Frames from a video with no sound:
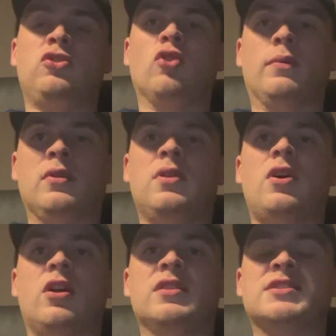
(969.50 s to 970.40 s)
double
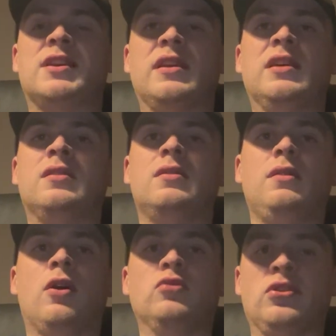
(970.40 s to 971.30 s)
on the screen
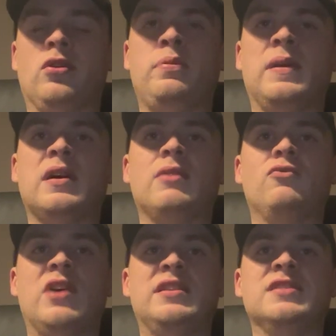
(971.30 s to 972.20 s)
loaded up here,
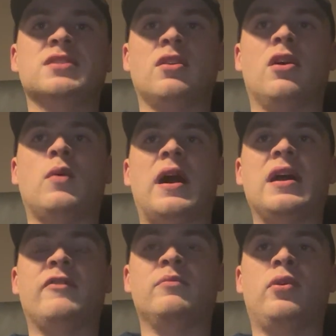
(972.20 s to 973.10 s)
ready to go. I
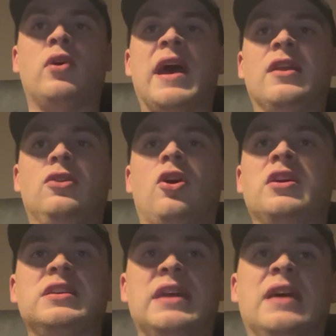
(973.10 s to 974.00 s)
haven't put anything on
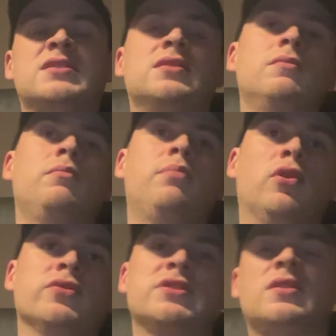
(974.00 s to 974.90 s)
it yet,
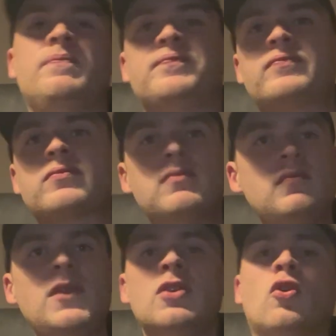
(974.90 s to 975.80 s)
but
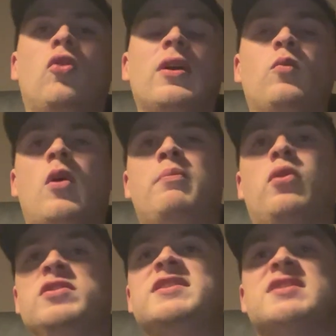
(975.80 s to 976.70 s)
call it
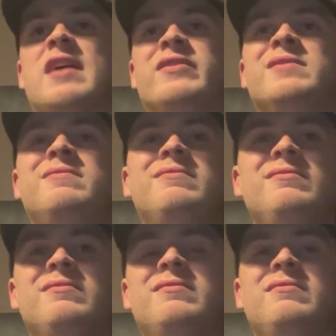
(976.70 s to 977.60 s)
1.7.
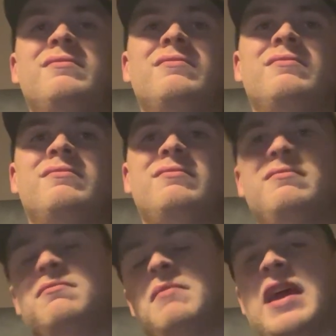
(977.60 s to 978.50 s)

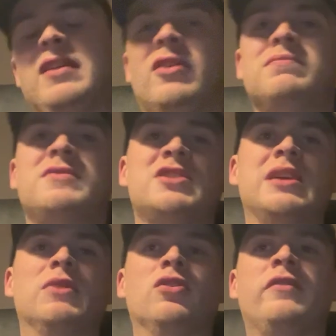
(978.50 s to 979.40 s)
May not
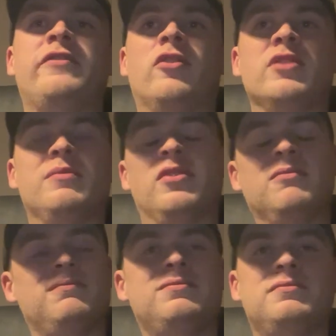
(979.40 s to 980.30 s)
seem enough for you,
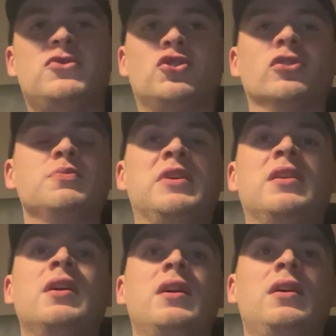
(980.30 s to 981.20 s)
but trust
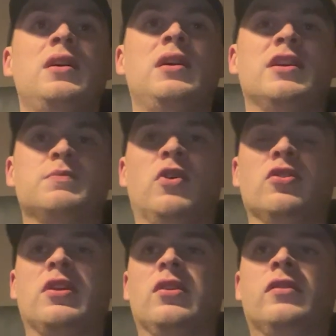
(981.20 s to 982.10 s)
me, it's more
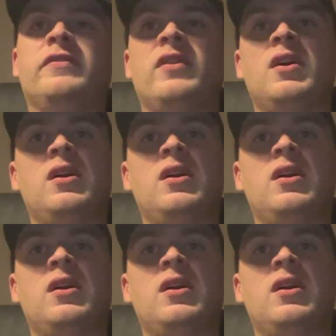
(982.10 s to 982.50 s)
than enough.